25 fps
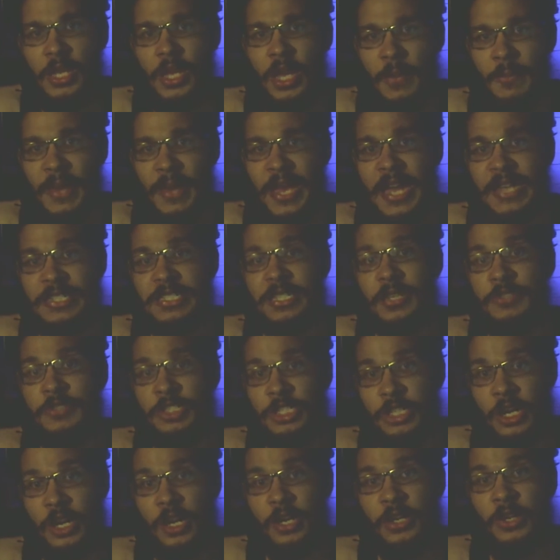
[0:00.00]
A match of
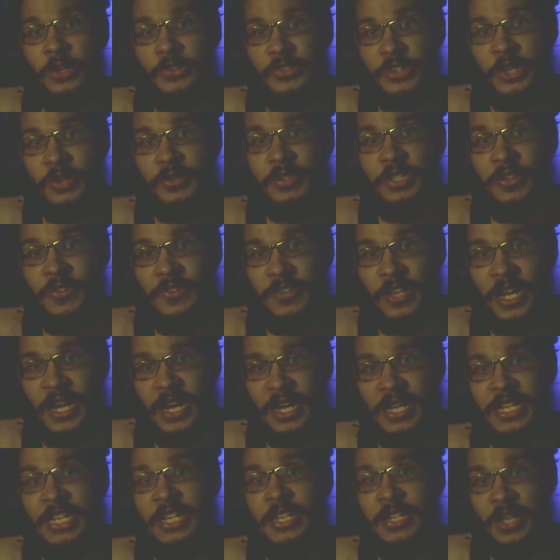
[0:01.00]
Jericho's own design.
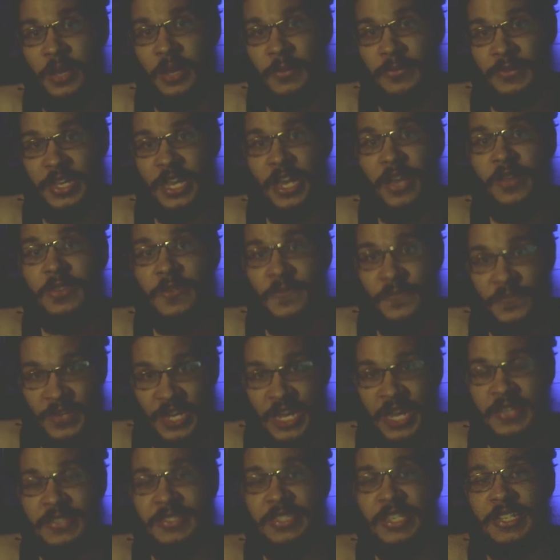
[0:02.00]
He comes out, the
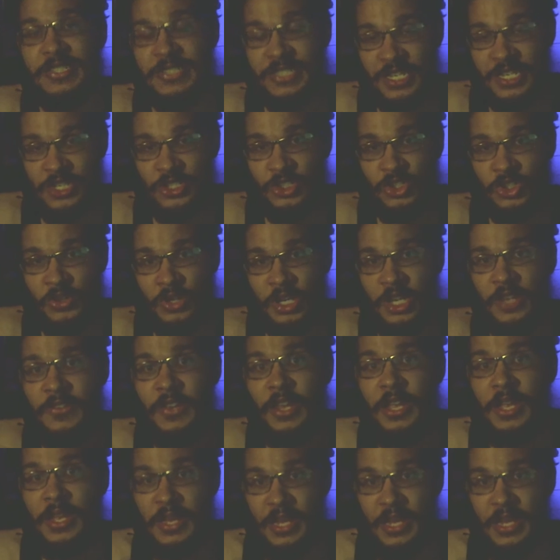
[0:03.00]
fans, they sing Judas.